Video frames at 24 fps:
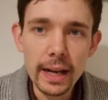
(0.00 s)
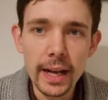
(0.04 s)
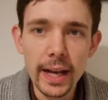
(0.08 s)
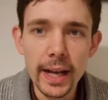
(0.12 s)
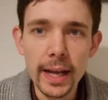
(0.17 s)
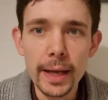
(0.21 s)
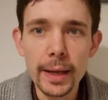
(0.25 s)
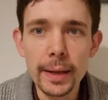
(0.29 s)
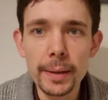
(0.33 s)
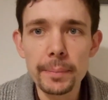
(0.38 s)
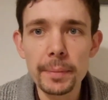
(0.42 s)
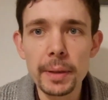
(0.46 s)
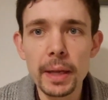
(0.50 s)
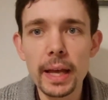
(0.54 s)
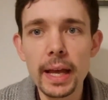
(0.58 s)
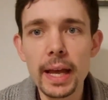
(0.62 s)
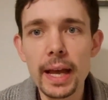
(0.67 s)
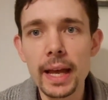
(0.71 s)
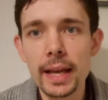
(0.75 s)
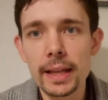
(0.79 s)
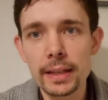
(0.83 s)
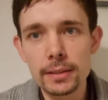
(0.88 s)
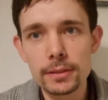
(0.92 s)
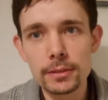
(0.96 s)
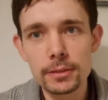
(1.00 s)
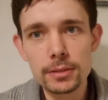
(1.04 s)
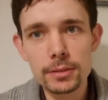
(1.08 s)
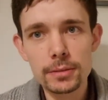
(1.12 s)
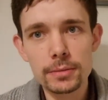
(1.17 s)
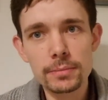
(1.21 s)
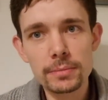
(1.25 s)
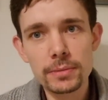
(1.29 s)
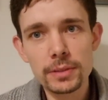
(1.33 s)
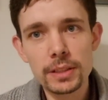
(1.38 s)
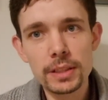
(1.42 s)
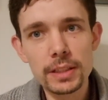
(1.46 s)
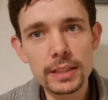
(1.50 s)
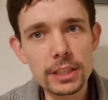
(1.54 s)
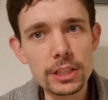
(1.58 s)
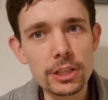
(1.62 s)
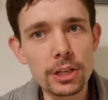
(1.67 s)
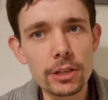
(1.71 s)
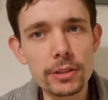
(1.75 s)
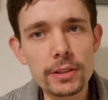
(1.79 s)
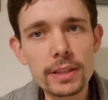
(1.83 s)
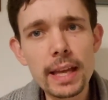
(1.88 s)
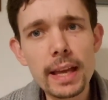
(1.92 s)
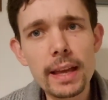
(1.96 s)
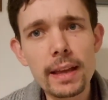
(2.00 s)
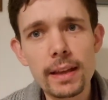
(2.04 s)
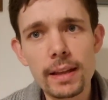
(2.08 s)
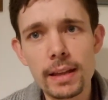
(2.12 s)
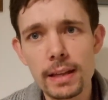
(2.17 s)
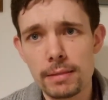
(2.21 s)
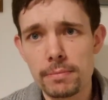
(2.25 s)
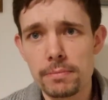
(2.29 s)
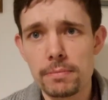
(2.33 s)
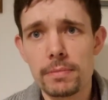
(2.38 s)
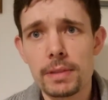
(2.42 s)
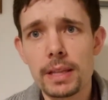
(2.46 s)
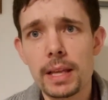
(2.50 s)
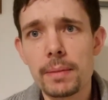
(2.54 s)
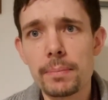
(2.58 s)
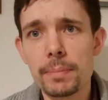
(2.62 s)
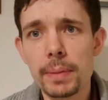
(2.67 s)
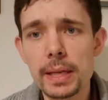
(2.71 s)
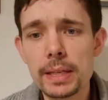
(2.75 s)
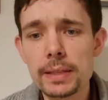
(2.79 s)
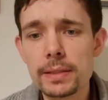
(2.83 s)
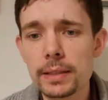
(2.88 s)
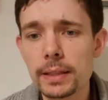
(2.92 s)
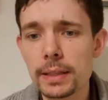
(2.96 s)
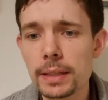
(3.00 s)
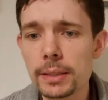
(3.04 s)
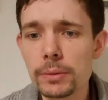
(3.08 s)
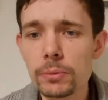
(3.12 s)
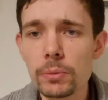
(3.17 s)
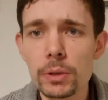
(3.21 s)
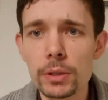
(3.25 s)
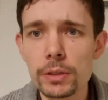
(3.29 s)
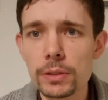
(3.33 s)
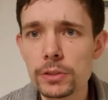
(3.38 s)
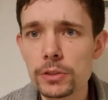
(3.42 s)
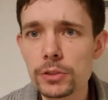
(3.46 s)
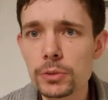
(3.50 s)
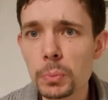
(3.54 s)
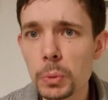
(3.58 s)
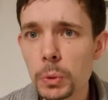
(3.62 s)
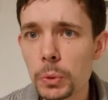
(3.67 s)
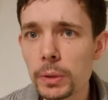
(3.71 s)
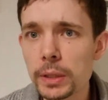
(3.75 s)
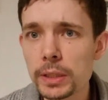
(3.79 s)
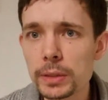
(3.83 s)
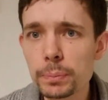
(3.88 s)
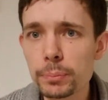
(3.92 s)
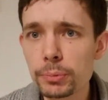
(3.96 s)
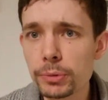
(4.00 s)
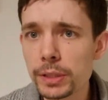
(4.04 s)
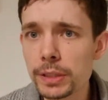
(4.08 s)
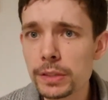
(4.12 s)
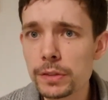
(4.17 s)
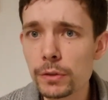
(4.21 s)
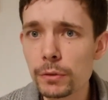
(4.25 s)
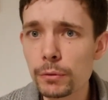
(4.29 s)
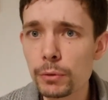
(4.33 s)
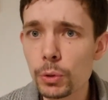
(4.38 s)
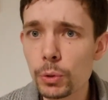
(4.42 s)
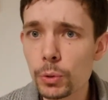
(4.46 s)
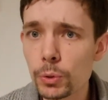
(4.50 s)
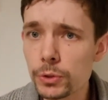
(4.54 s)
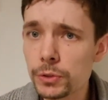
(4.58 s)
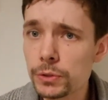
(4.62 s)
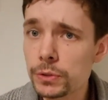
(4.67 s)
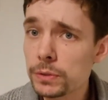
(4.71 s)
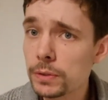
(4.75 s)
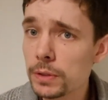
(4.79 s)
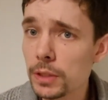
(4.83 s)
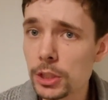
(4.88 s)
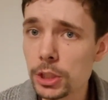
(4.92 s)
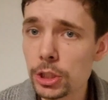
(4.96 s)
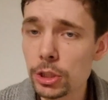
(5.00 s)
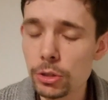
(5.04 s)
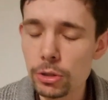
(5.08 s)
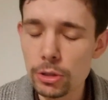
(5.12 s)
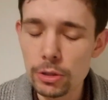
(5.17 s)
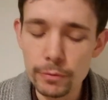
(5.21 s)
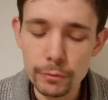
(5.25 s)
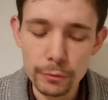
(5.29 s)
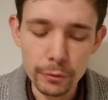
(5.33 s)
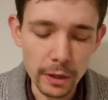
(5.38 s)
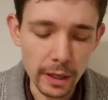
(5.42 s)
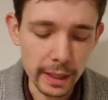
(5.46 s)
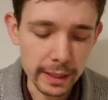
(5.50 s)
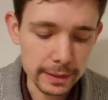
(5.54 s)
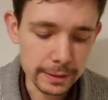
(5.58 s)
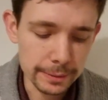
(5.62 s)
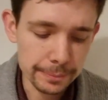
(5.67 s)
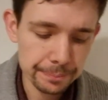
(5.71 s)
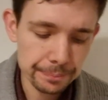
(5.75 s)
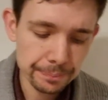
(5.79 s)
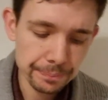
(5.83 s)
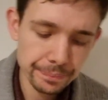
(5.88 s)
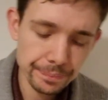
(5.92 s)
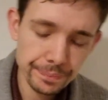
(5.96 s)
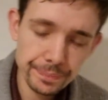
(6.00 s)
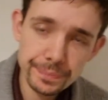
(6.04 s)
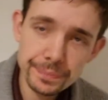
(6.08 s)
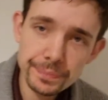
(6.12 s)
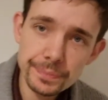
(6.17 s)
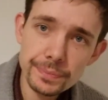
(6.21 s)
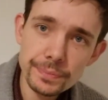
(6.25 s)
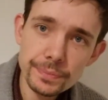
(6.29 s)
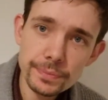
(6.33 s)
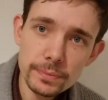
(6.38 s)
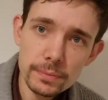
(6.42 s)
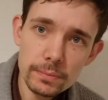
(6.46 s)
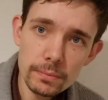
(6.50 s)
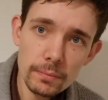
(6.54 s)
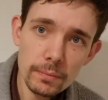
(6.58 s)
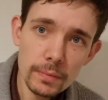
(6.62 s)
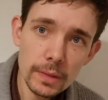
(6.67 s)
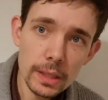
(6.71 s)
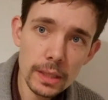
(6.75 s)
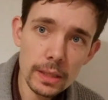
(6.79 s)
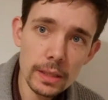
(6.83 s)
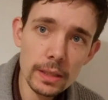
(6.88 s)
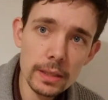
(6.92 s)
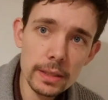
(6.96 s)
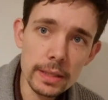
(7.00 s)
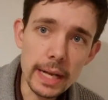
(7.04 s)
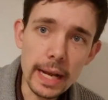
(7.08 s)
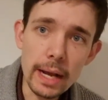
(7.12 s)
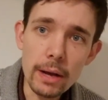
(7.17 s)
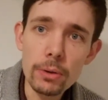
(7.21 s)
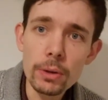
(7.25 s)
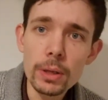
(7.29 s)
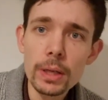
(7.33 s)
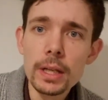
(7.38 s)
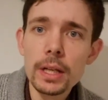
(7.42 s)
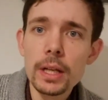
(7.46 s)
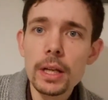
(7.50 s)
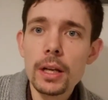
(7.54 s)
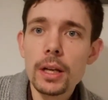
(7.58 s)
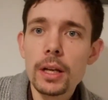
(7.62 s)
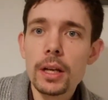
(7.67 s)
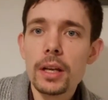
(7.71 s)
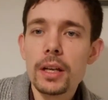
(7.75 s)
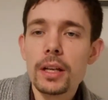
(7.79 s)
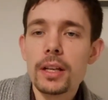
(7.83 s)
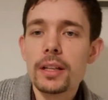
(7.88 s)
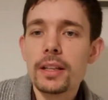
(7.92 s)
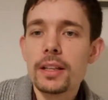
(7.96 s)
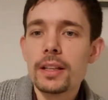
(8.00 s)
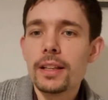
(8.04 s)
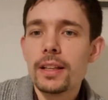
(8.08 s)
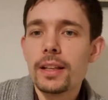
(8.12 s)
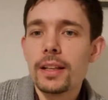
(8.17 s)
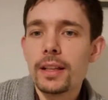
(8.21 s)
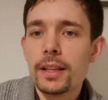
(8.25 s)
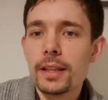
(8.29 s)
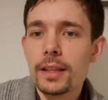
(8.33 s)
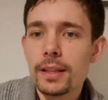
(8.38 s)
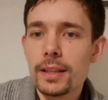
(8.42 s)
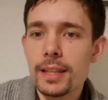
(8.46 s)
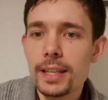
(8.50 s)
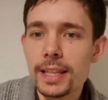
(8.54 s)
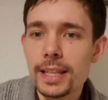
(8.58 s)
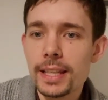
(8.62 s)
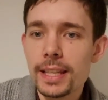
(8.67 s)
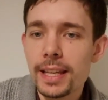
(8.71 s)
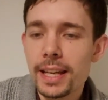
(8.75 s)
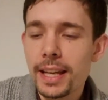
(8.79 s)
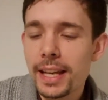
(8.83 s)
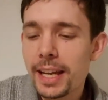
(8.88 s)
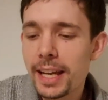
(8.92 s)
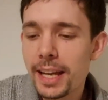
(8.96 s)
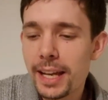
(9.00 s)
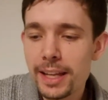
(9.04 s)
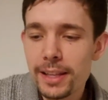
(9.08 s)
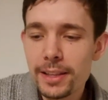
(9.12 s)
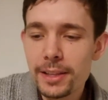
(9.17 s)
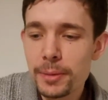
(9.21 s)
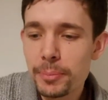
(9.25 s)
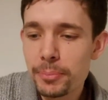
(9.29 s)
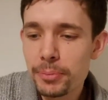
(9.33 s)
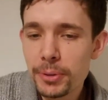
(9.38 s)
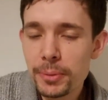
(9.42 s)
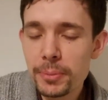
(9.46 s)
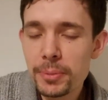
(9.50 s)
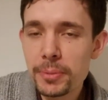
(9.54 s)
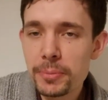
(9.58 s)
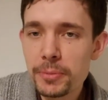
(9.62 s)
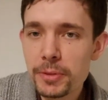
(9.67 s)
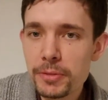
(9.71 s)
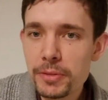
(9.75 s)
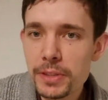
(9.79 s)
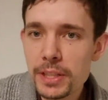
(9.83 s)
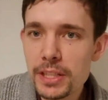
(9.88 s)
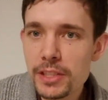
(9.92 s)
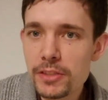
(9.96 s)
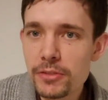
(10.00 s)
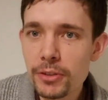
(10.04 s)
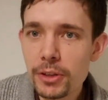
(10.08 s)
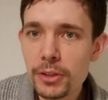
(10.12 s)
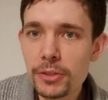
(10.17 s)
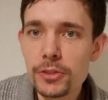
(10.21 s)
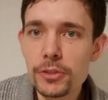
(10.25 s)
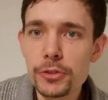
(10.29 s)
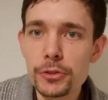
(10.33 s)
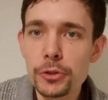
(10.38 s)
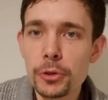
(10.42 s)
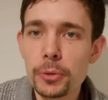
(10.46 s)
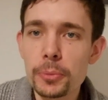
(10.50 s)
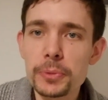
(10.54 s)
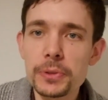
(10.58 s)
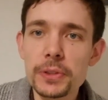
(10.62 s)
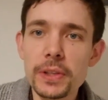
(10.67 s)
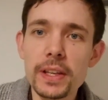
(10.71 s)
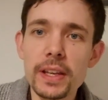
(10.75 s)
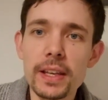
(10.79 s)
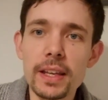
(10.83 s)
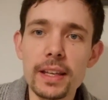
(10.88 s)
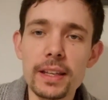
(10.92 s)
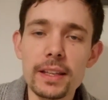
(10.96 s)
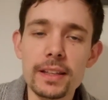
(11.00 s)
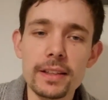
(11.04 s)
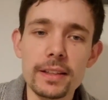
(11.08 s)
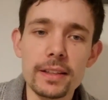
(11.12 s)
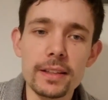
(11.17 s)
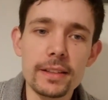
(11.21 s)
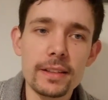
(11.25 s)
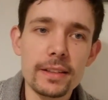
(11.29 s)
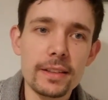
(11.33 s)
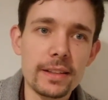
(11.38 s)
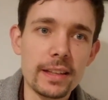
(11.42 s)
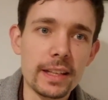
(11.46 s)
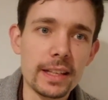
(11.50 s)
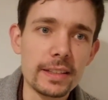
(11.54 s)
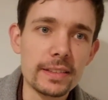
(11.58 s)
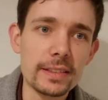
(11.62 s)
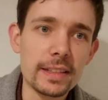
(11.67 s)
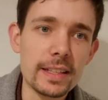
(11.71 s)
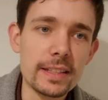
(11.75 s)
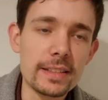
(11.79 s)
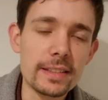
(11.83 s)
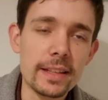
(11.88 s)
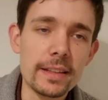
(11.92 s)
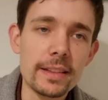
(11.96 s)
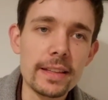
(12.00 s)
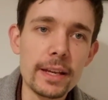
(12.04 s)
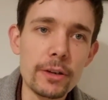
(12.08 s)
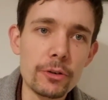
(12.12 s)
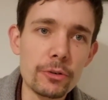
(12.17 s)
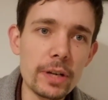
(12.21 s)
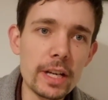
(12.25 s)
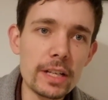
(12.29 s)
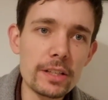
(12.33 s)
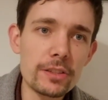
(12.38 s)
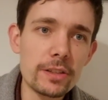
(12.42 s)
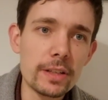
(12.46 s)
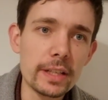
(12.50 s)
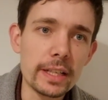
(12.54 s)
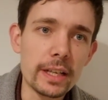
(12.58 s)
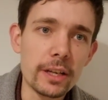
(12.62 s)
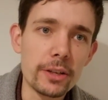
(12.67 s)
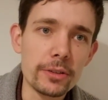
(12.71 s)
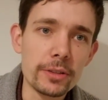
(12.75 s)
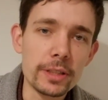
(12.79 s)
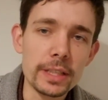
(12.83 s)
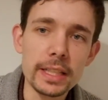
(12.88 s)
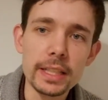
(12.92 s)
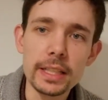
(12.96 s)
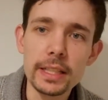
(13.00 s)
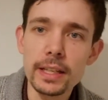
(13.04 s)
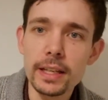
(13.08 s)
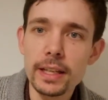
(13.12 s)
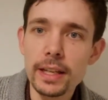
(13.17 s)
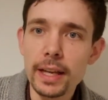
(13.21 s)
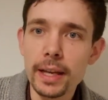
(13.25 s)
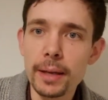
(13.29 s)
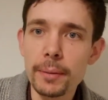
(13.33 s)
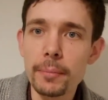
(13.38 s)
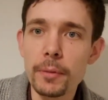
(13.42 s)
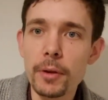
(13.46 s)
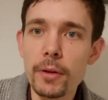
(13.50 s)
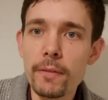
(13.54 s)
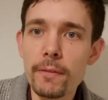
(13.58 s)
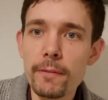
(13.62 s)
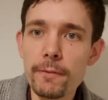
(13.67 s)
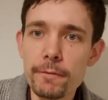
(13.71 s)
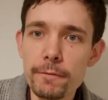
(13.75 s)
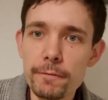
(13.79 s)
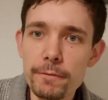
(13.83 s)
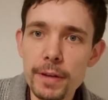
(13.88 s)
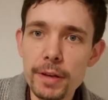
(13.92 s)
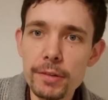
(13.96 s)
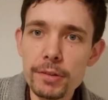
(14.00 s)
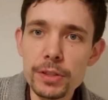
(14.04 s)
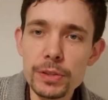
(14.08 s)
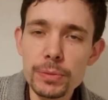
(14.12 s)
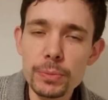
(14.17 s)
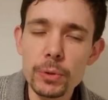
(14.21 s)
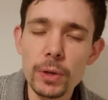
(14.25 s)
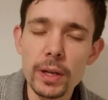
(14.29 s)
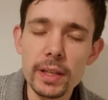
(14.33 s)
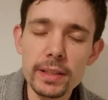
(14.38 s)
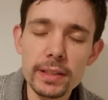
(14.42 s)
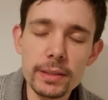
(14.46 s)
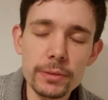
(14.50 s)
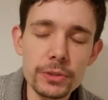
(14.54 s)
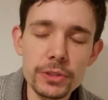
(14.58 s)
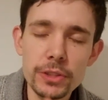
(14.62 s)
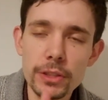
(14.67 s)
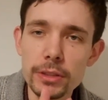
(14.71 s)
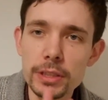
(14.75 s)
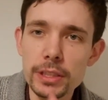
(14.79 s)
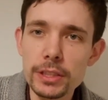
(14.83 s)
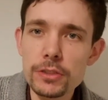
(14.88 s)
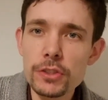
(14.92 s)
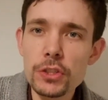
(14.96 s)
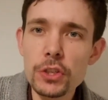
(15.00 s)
um, and you know they're they're basically one of the smallest breeds of horse that you can find. Now, the uh, uh the problem with these photoshops and things is that there were actually only um, very small. I think it was only